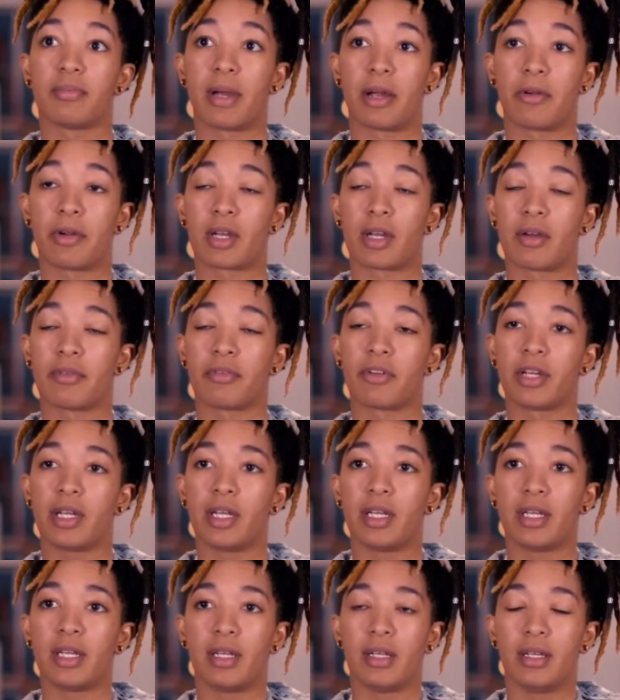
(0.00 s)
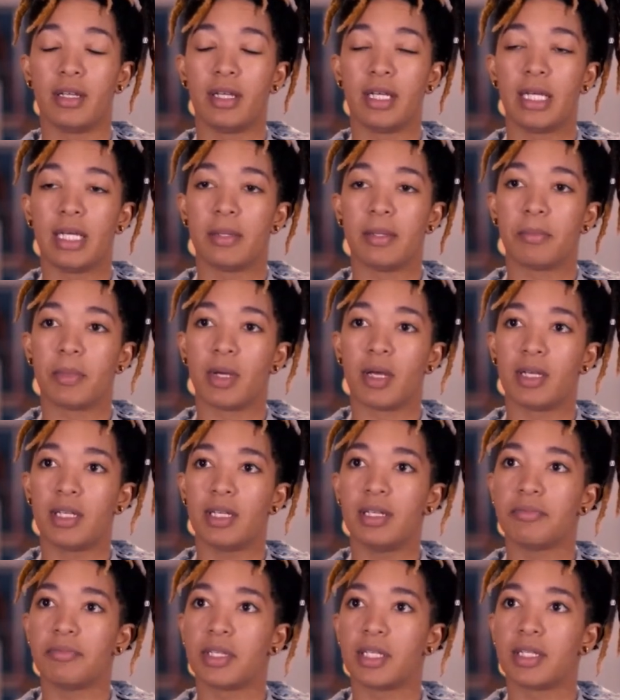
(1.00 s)
recovery. But
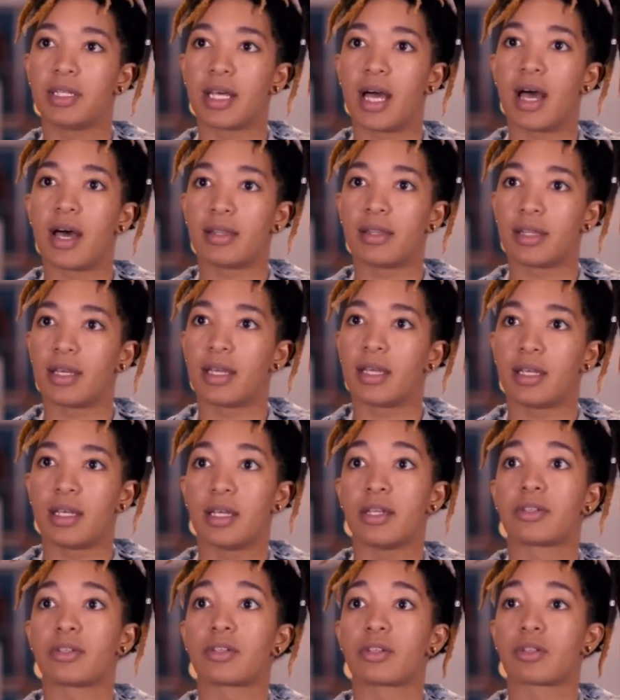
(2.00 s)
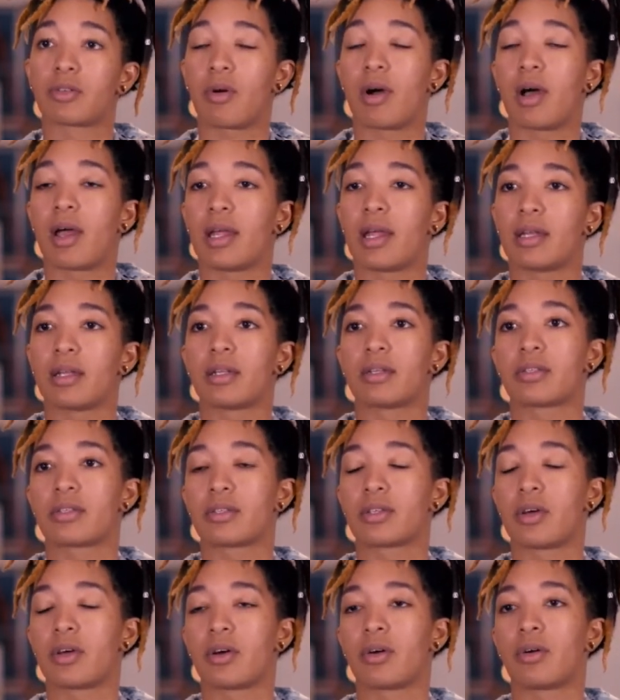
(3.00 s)
even in that, they intertwine.
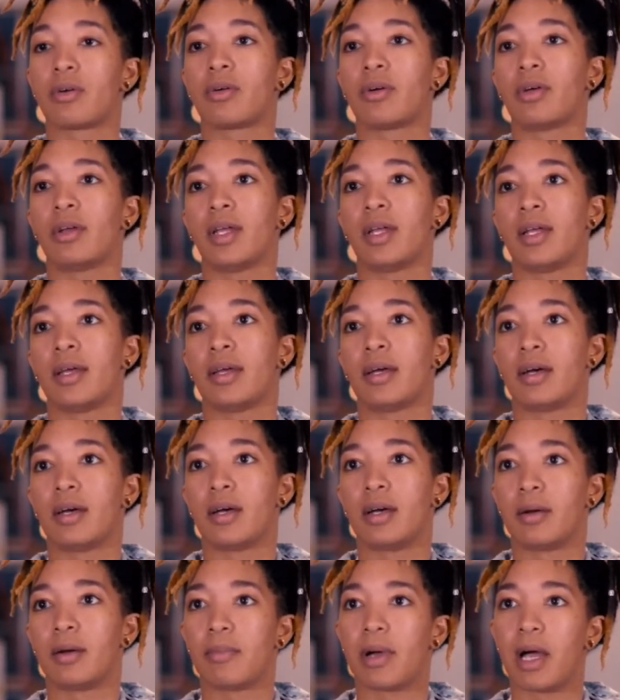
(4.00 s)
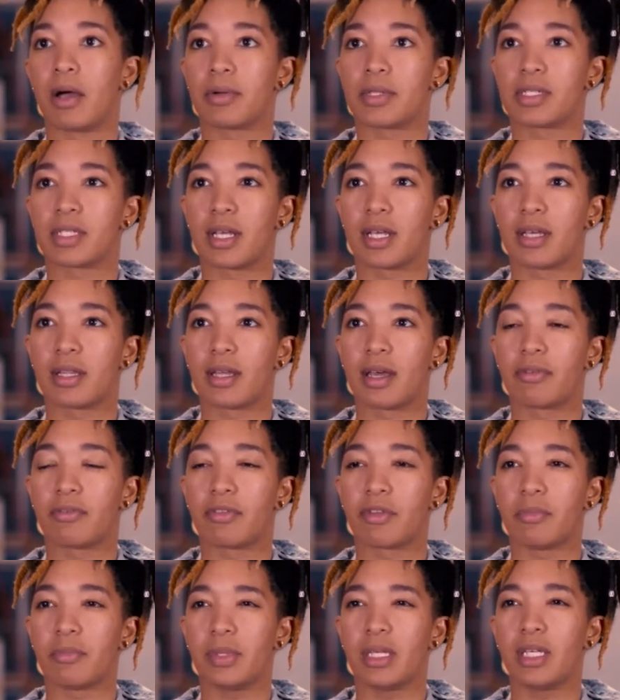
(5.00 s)
So um, I would say that
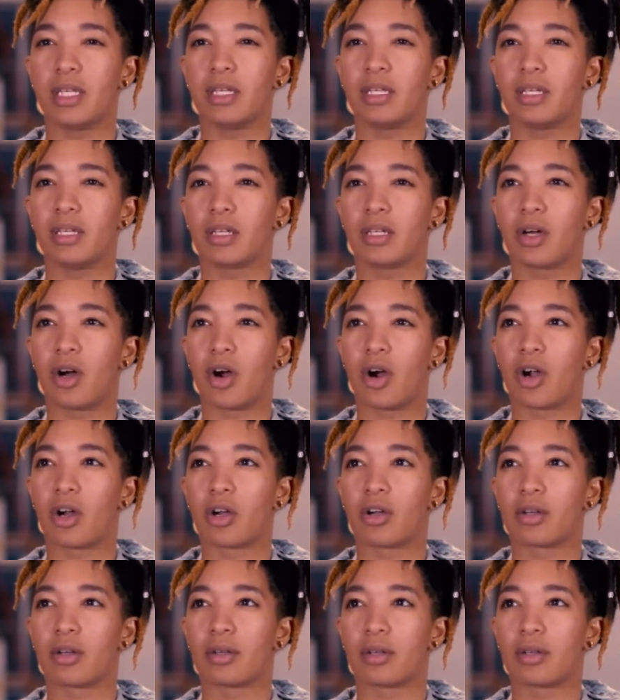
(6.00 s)
for me, art